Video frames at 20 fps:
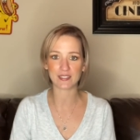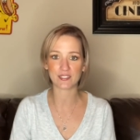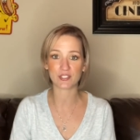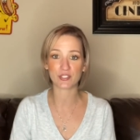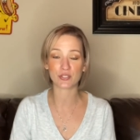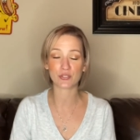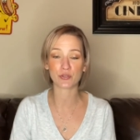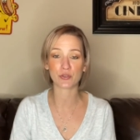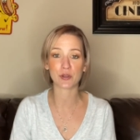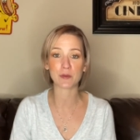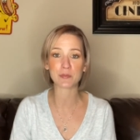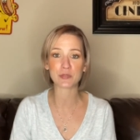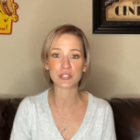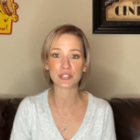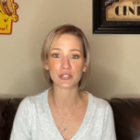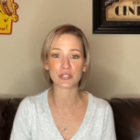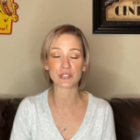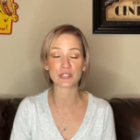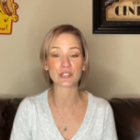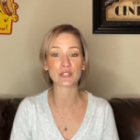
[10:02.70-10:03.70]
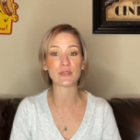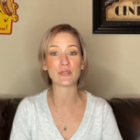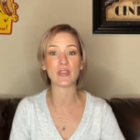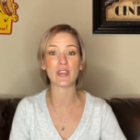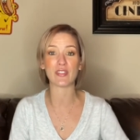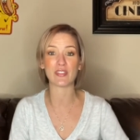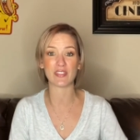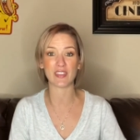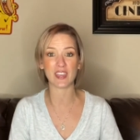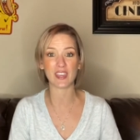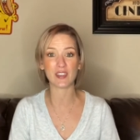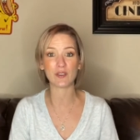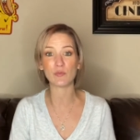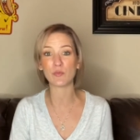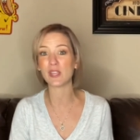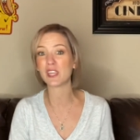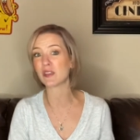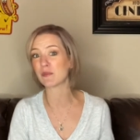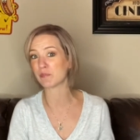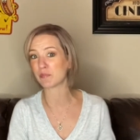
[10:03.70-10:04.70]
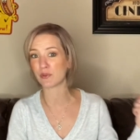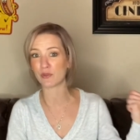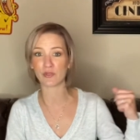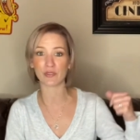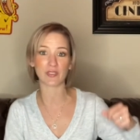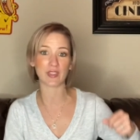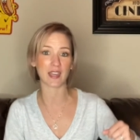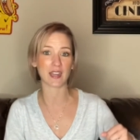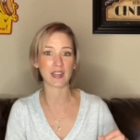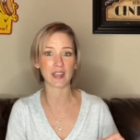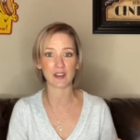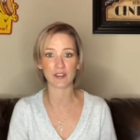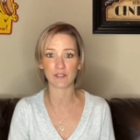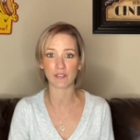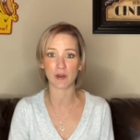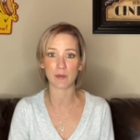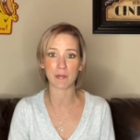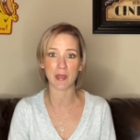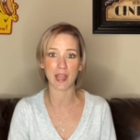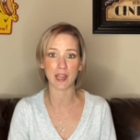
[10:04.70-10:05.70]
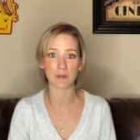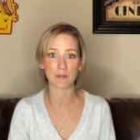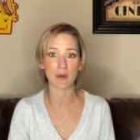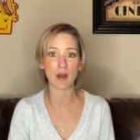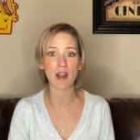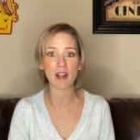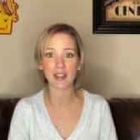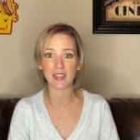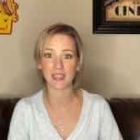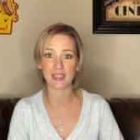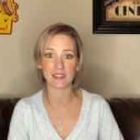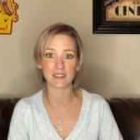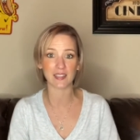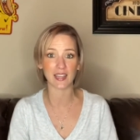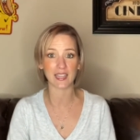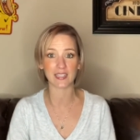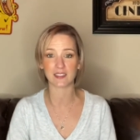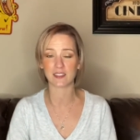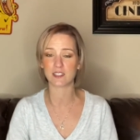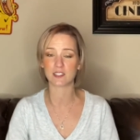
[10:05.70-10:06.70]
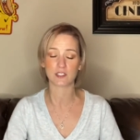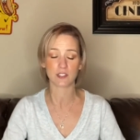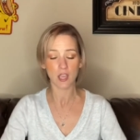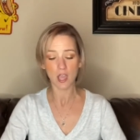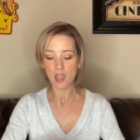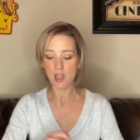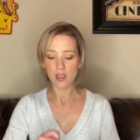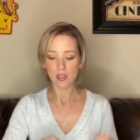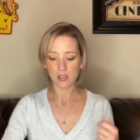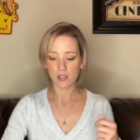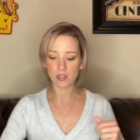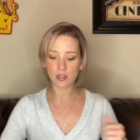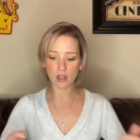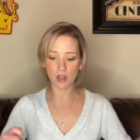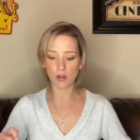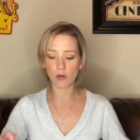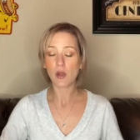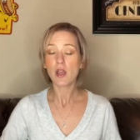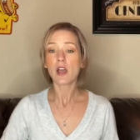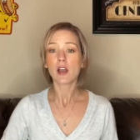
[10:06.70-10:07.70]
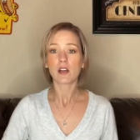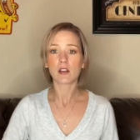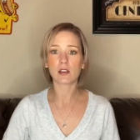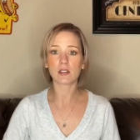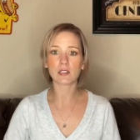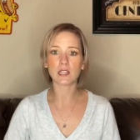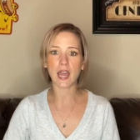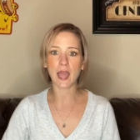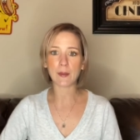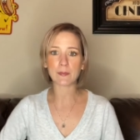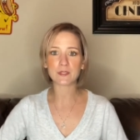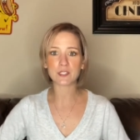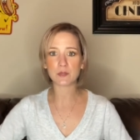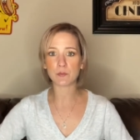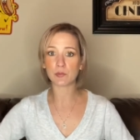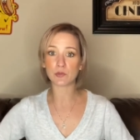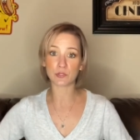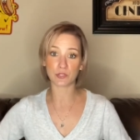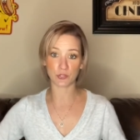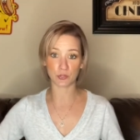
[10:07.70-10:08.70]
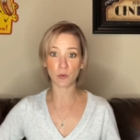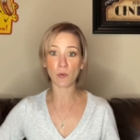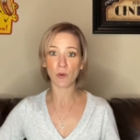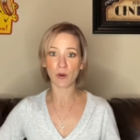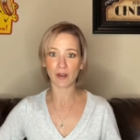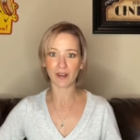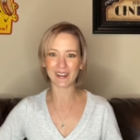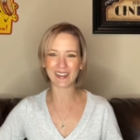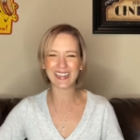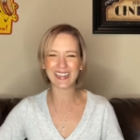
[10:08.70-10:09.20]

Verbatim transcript: scripture so that then we can pull that out of our back pocket like this, you know, collapsible sword